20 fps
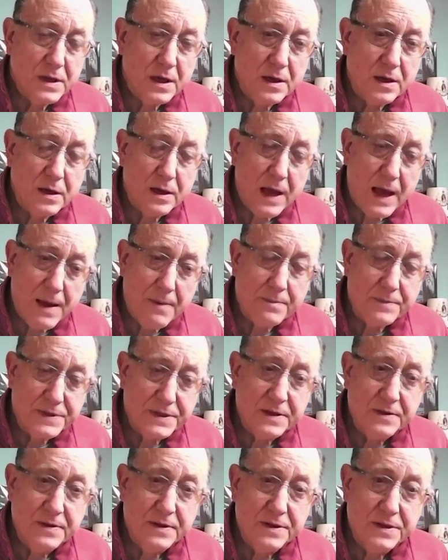amps in
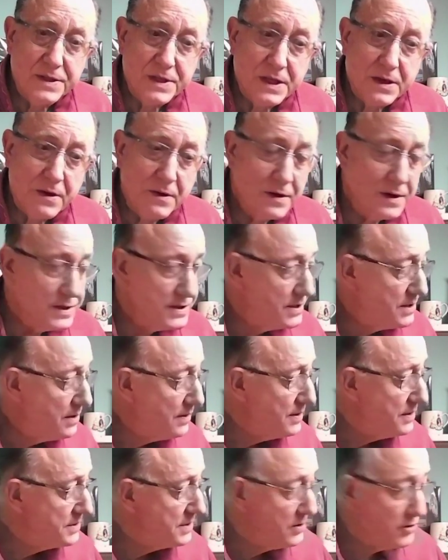the series. So
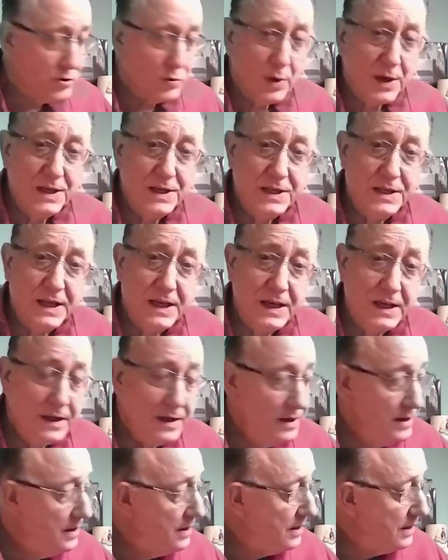there's a 20,
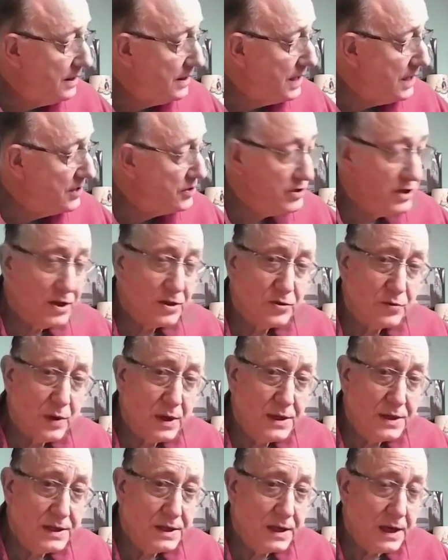an
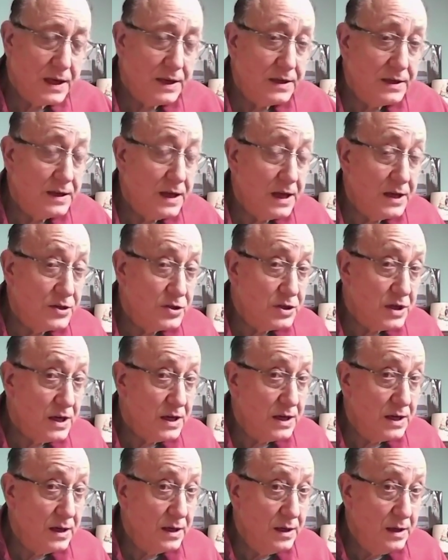HA-20, and an
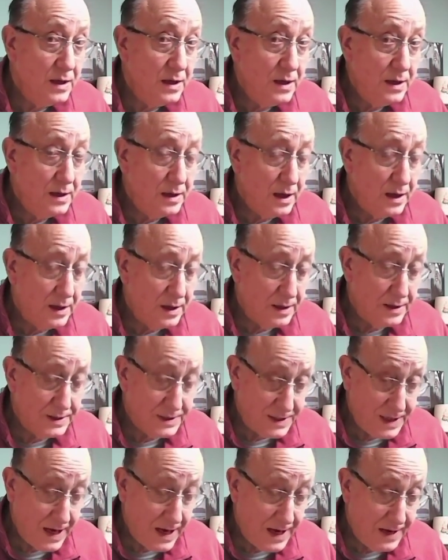HA-10.